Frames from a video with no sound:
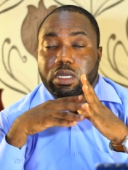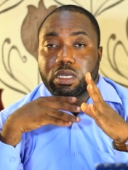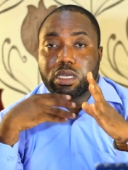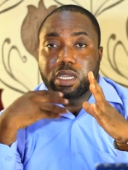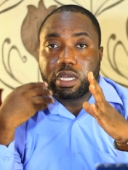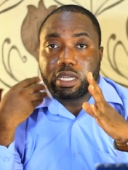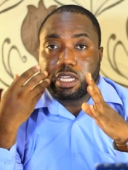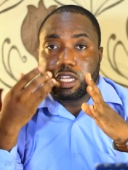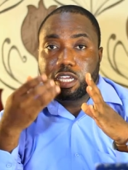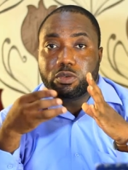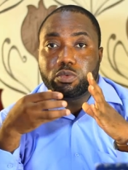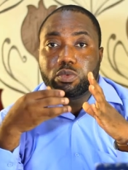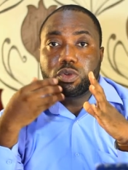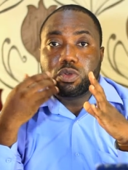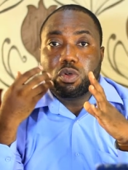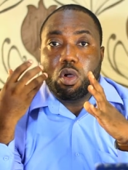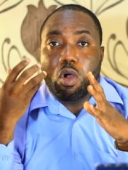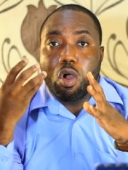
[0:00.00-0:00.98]
The kid
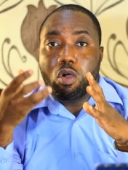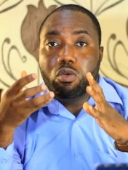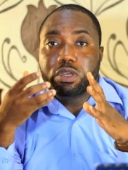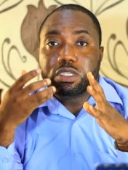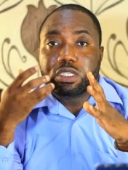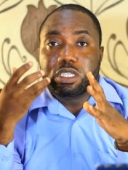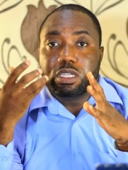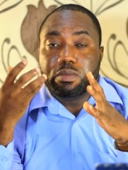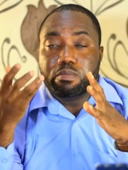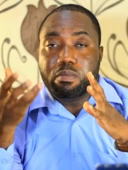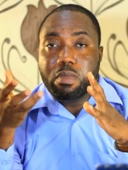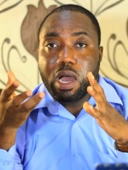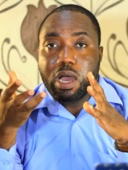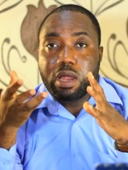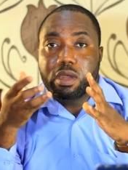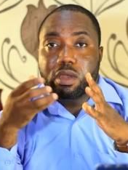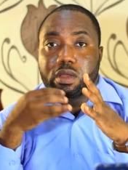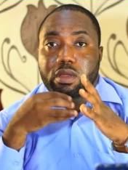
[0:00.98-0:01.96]
would always
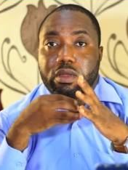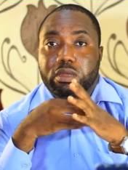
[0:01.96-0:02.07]
demand,